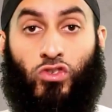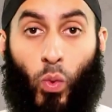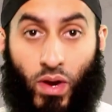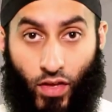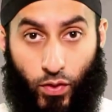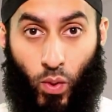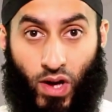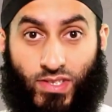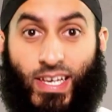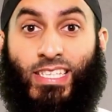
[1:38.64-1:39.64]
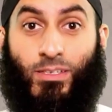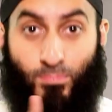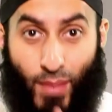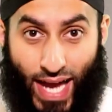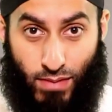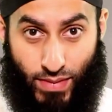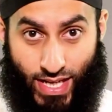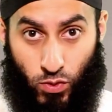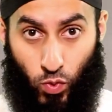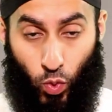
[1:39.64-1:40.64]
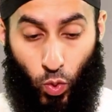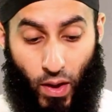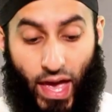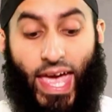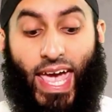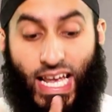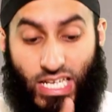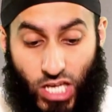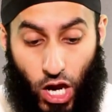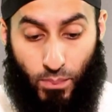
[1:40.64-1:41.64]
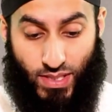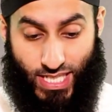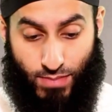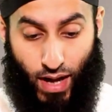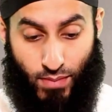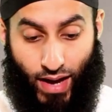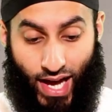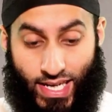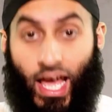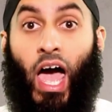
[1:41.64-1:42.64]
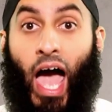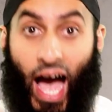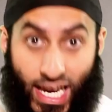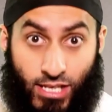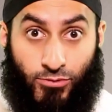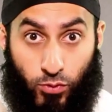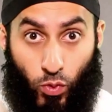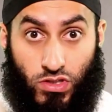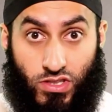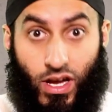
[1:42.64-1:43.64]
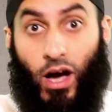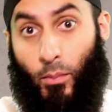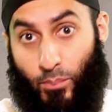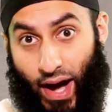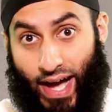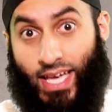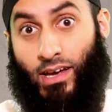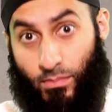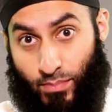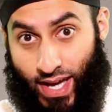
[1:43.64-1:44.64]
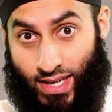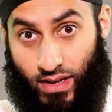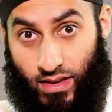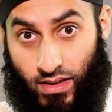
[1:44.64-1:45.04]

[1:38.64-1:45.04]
So in other words, it's man-made law interpreted by man and enforced by man.